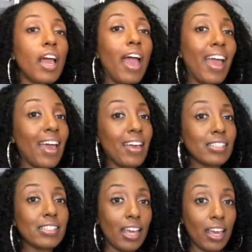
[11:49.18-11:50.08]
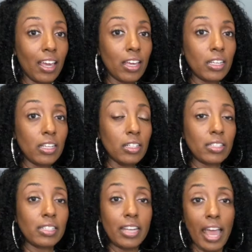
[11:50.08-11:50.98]
as a
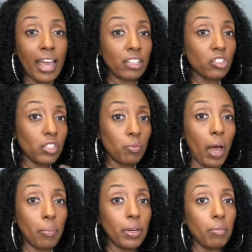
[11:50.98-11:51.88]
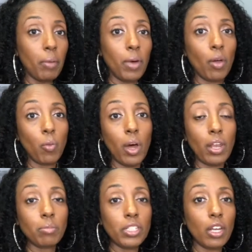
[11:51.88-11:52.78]
snack, just pop it in my mouth while
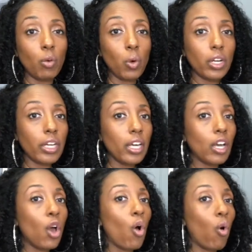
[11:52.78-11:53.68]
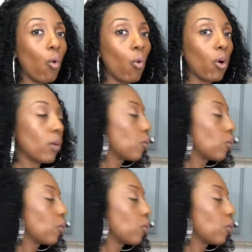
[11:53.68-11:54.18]
I'm teleworking. Or